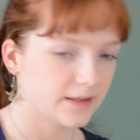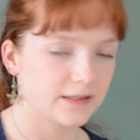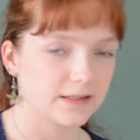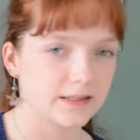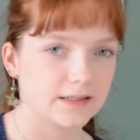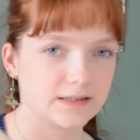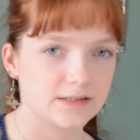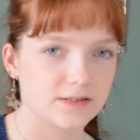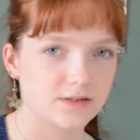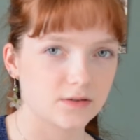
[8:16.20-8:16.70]

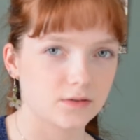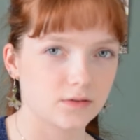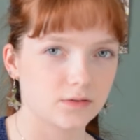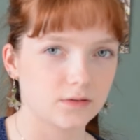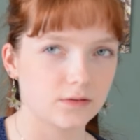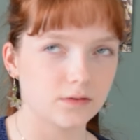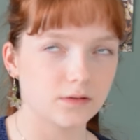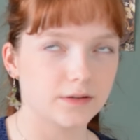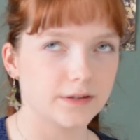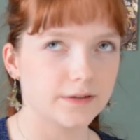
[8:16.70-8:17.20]
it's
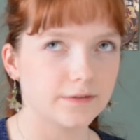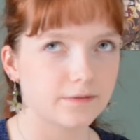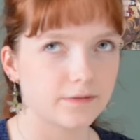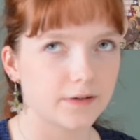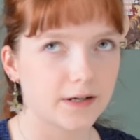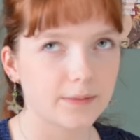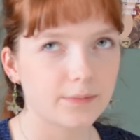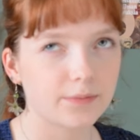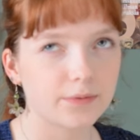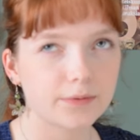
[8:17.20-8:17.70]
the
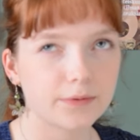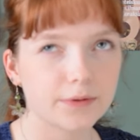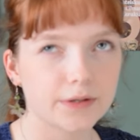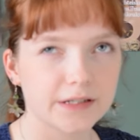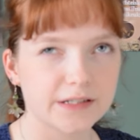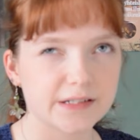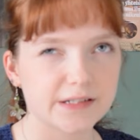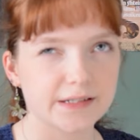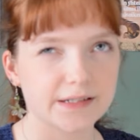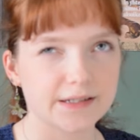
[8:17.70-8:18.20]
fiber
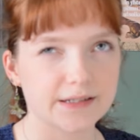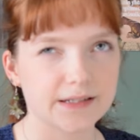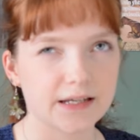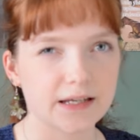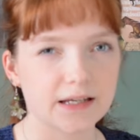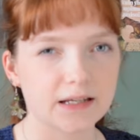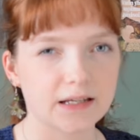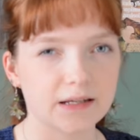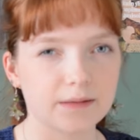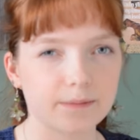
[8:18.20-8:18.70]
is the
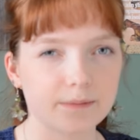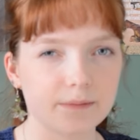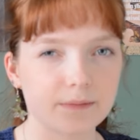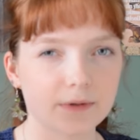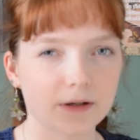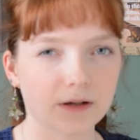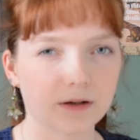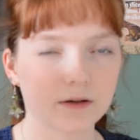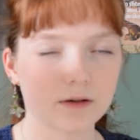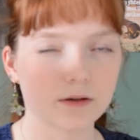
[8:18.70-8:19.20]

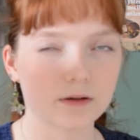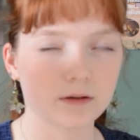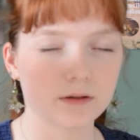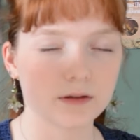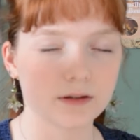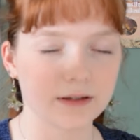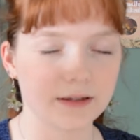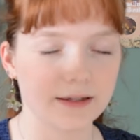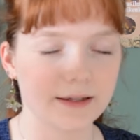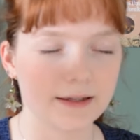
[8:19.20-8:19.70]
same.
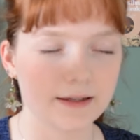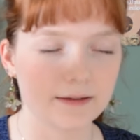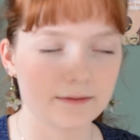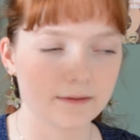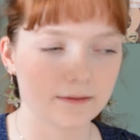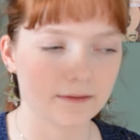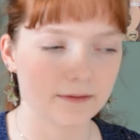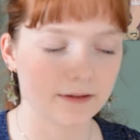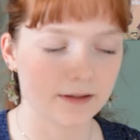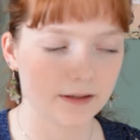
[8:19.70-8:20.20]

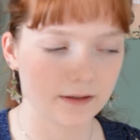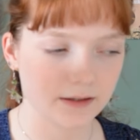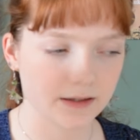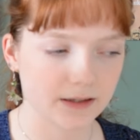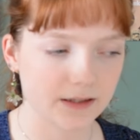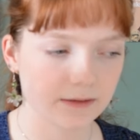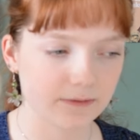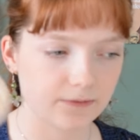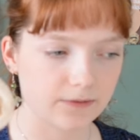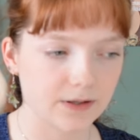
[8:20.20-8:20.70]

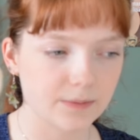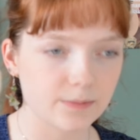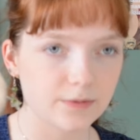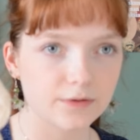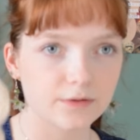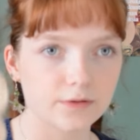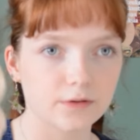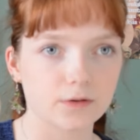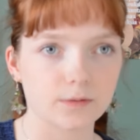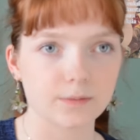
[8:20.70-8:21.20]
The
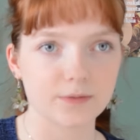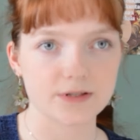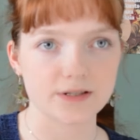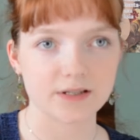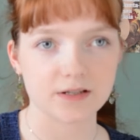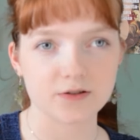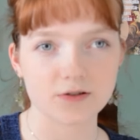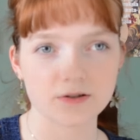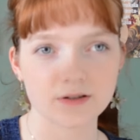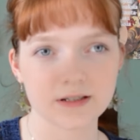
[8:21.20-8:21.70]
fiber
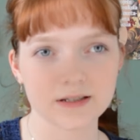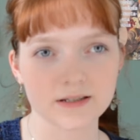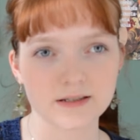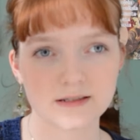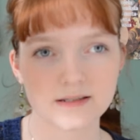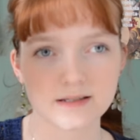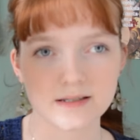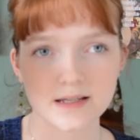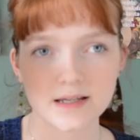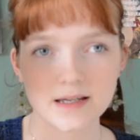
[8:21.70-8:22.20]
composition
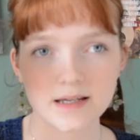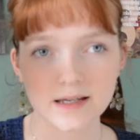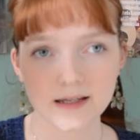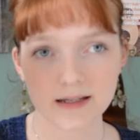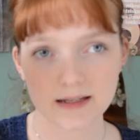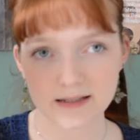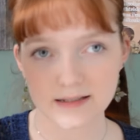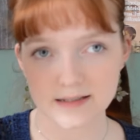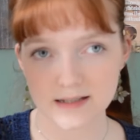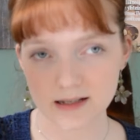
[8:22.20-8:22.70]
is
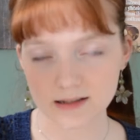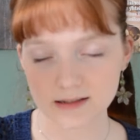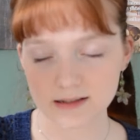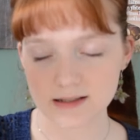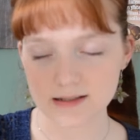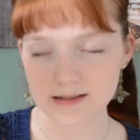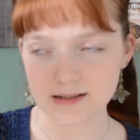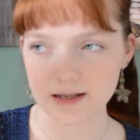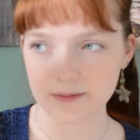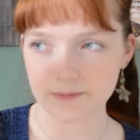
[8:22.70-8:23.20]
exactly
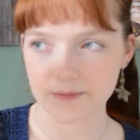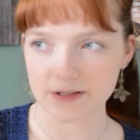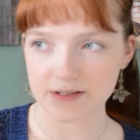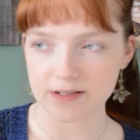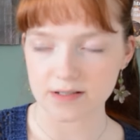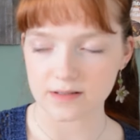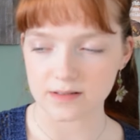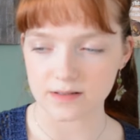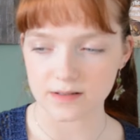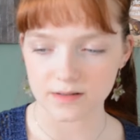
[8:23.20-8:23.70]
the same as
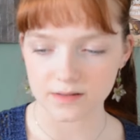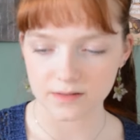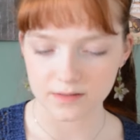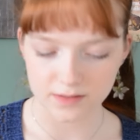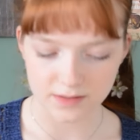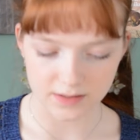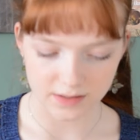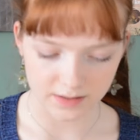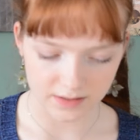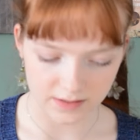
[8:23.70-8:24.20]
in
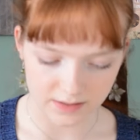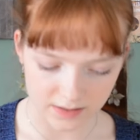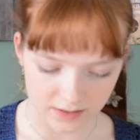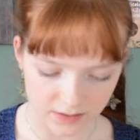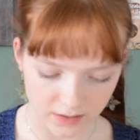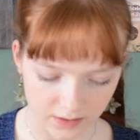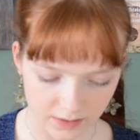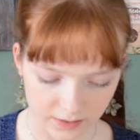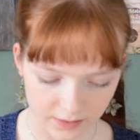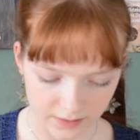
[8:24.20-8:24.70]
Sandnes
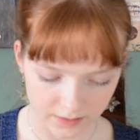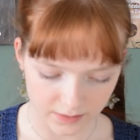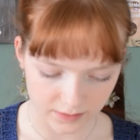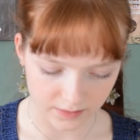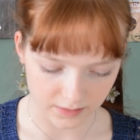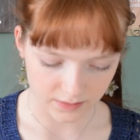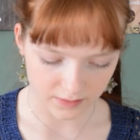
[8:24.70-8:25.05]
garn